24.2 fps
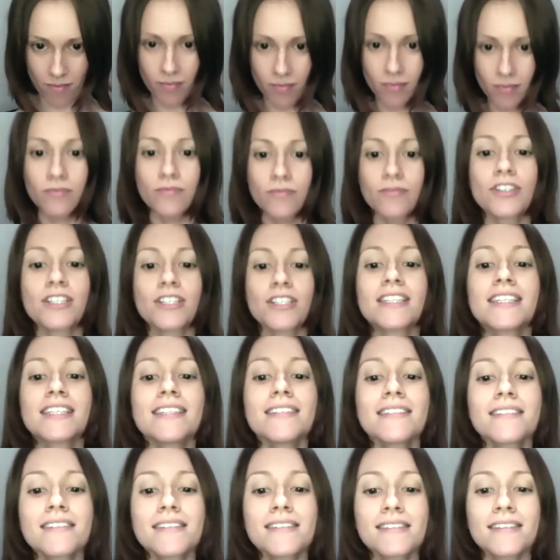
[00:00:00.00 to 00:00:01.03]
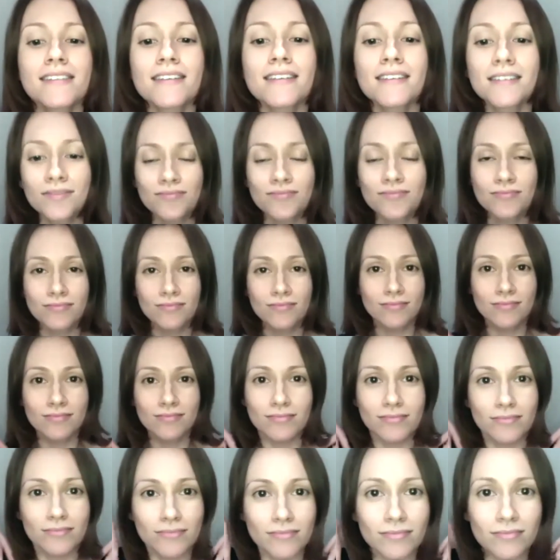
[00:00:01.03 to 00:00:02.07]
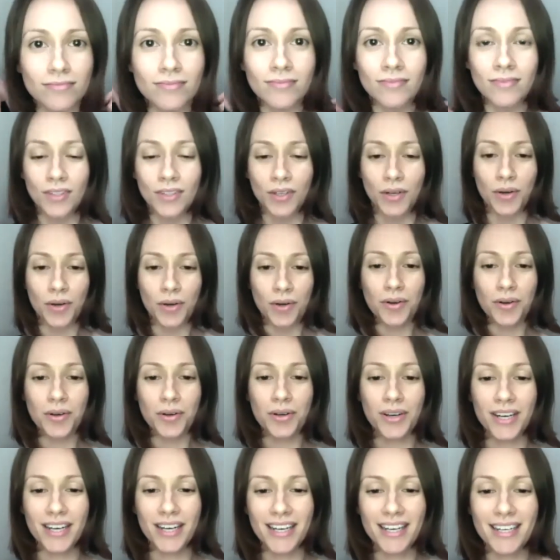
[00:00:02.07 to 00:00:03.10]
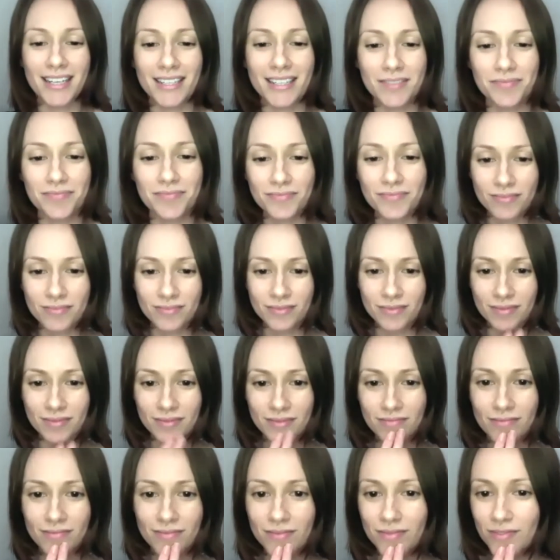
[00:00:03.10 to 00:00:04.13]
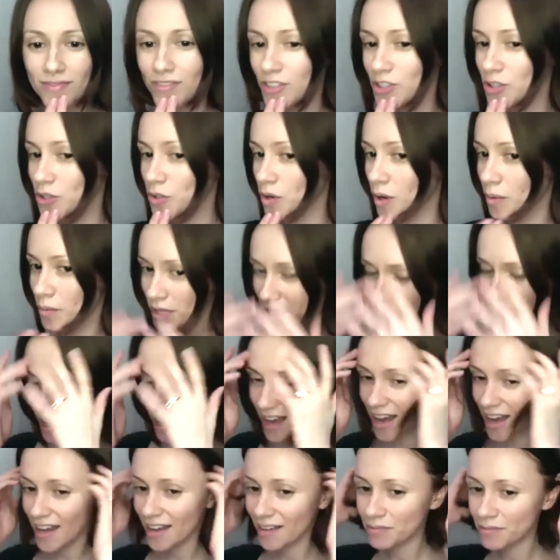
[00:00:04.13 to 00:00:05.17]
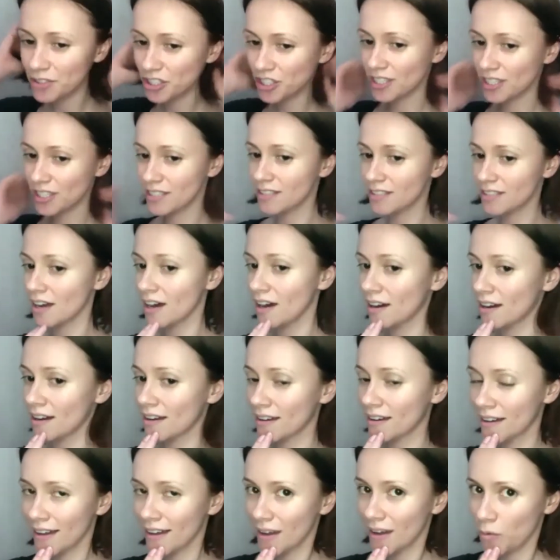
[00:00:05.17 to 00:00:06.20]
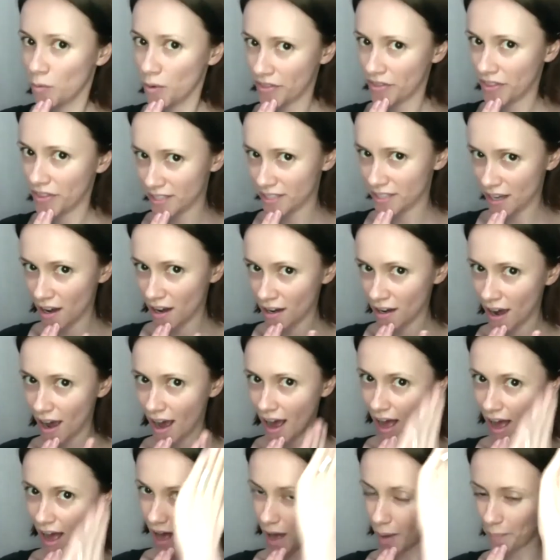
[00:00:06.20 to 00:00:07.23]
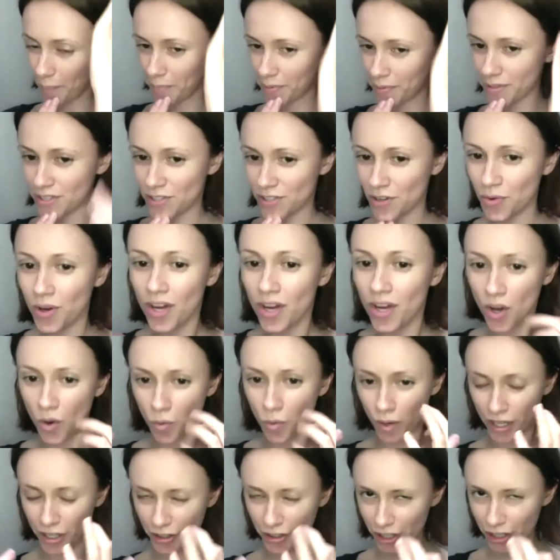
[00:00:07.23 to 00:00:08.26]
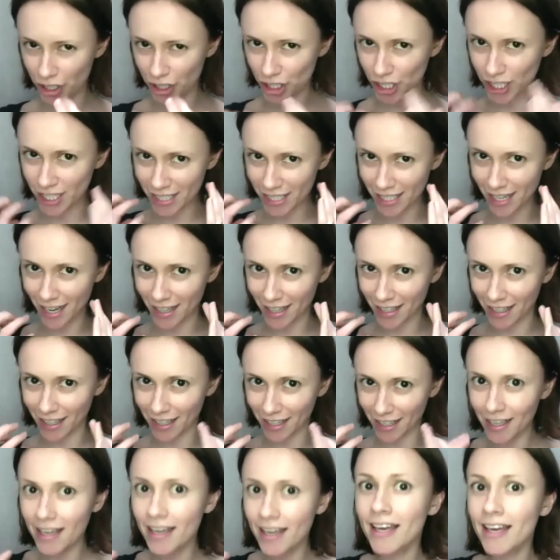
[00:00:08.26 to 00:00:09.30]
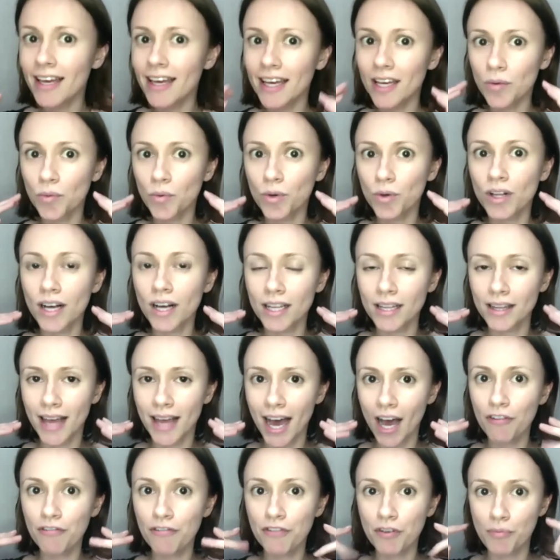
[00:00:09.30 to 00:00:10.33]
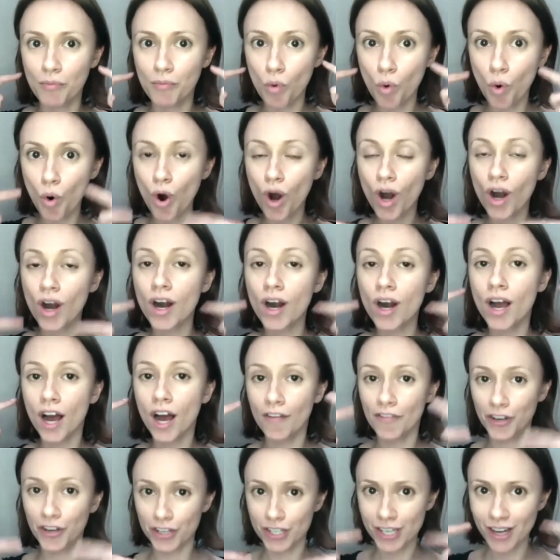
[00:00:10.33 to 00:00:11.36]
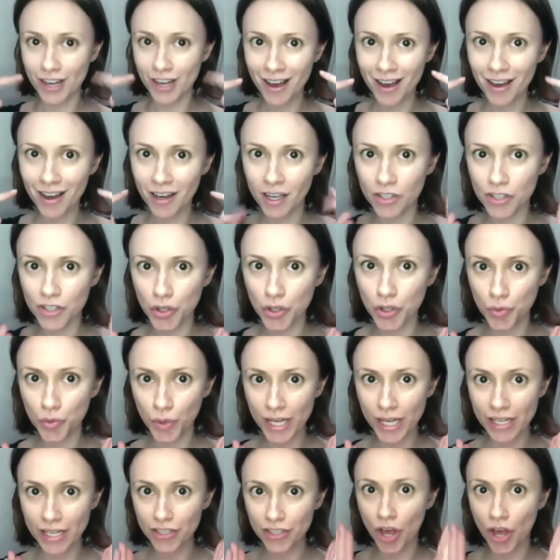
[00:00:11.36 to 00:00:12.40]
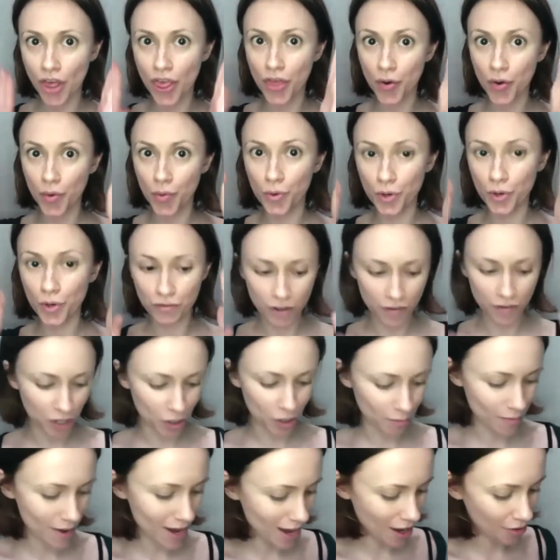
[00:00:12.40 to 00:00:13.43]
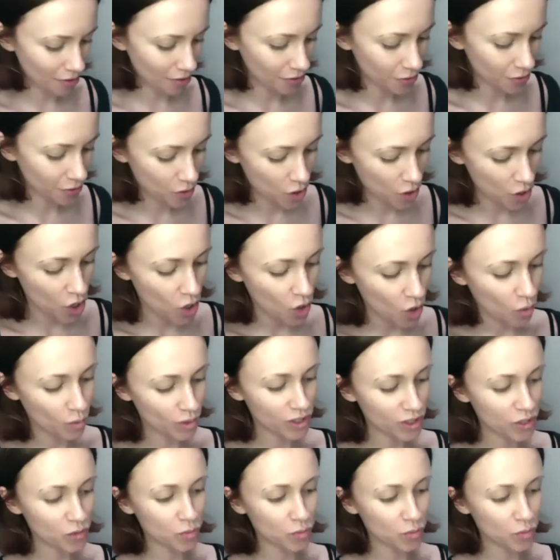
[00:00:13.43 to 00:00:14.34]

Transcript: Release. Whew. Do one more time, chin tuck with the tongue up. So when you're chin tucking, it will allow for more of your tongue to reach the roof of your mouth, which will